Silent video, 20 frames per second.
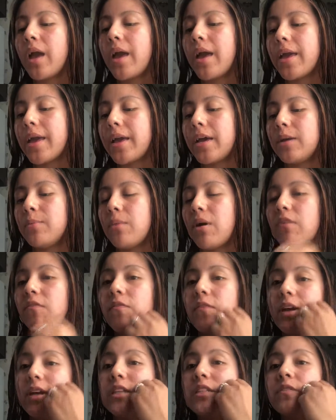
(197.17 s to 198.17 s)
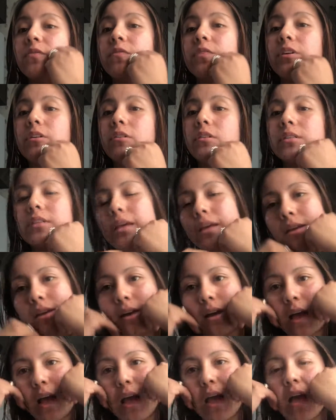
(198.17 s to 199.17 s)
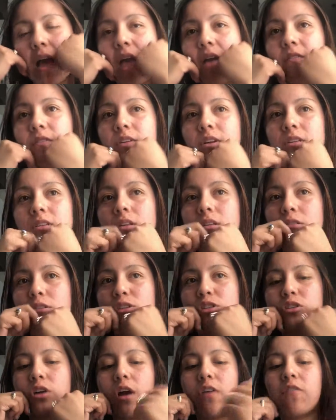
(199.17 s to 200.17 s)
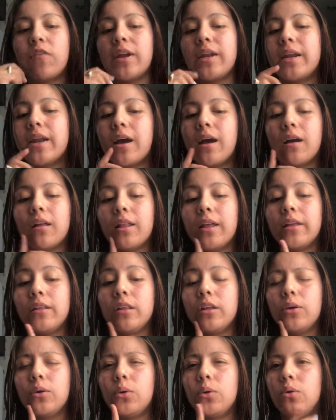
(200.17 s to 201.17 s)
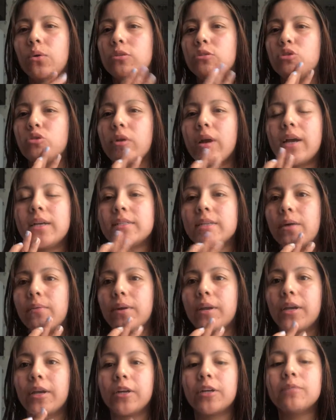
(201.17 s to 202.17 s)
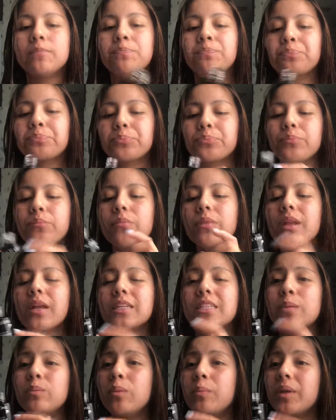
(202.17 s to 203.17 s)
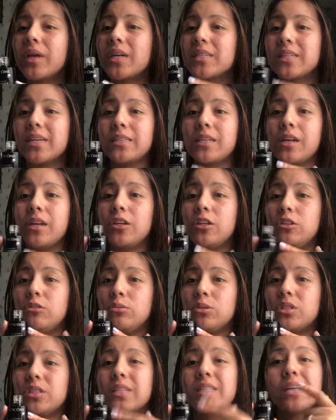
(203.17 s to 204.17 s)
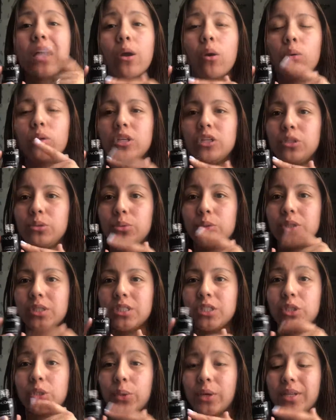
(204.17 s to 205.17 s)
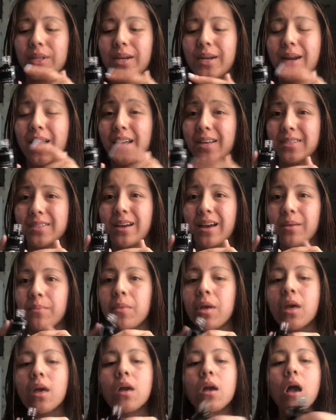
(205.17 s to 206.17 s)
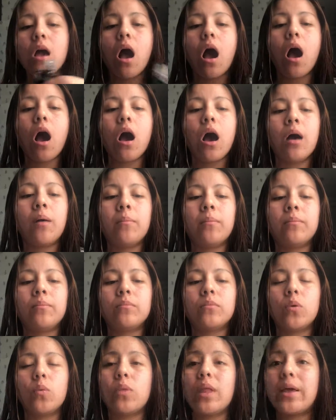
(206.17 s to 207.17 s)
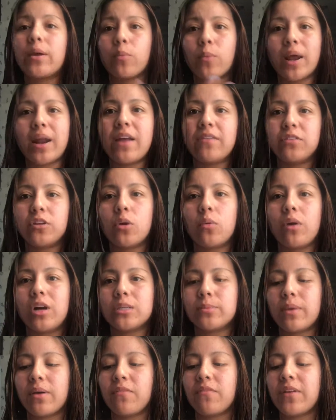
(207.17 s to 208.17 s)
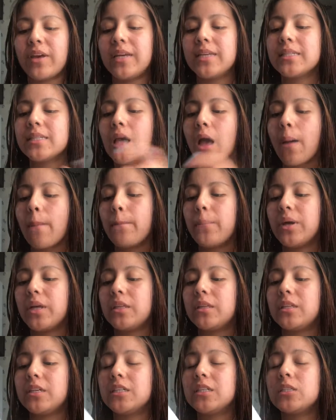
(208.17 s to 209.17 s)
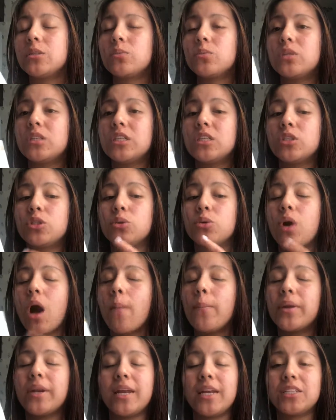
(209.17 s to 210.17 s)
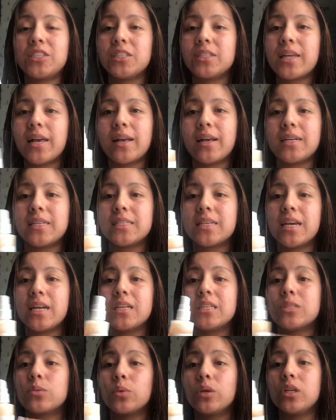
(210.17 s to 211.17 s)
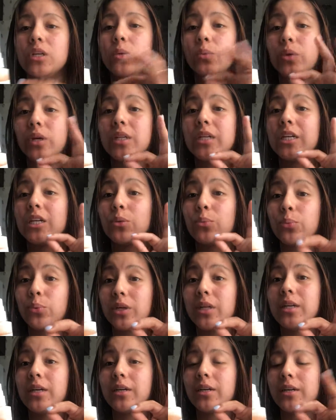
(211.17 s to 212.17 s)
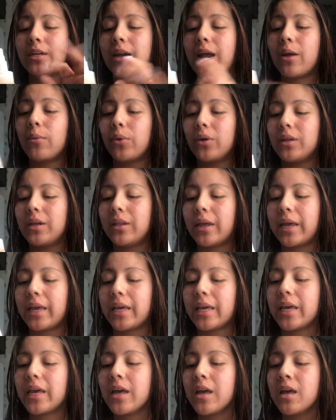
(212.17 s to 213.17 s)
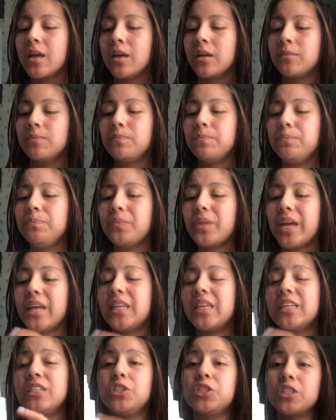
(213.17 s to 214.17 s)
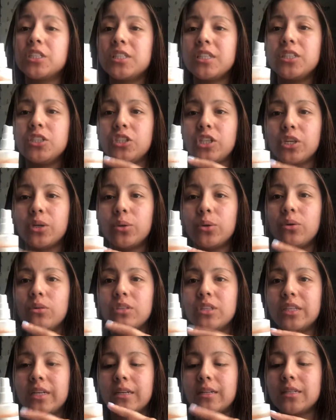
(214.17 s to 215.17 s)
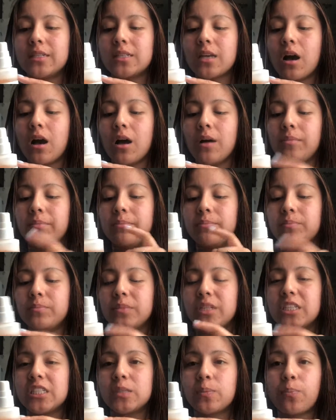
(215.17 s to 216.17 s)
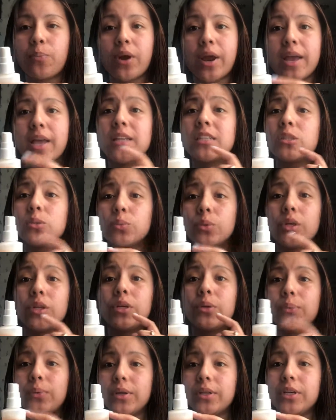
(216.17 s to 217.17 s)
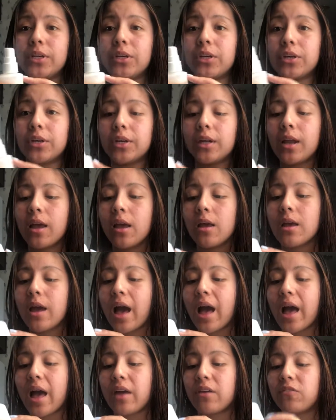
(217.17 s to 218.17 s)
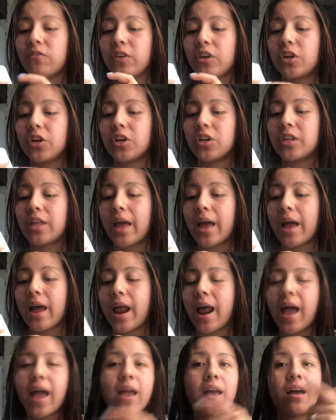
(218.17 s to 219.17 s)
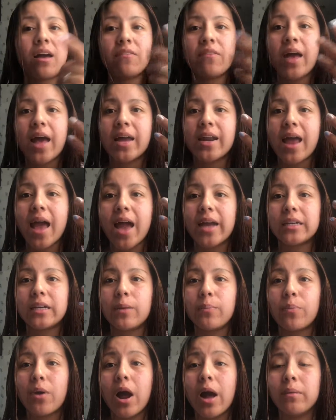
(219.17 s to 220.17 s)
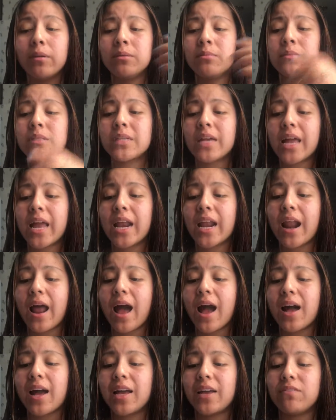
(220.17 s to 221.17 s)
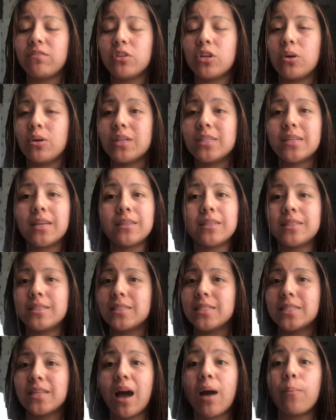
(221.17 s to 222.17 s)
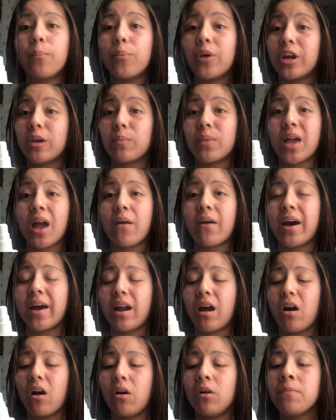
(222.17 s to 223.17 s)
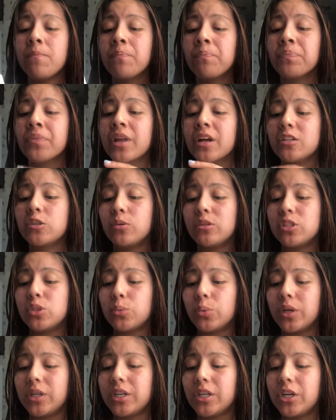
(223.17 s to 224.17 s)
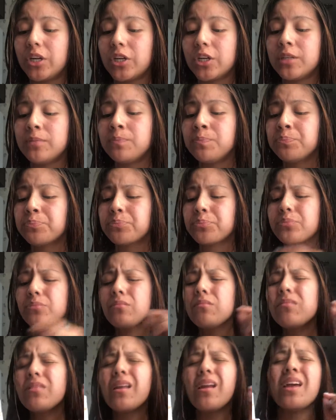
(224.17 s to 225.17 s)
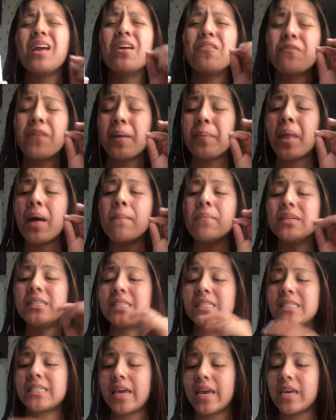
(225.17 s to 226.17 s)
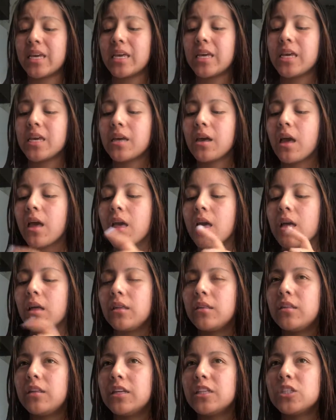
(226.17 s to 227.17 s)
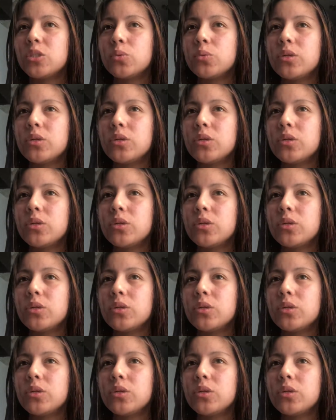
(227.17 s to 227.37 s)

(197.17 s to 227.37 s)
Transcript: and my face feels like it feels a little soft right now like little dry down here simply because I didn't use this I only used this during the nighttime um like right after I wash my face but this these two combinations like I said is really really really good I really like it and then just in general this um this spray is really really good i figured that I, i've had acne problems and i noticed that this does not break me out at all so it's really good if i'm not mistaking this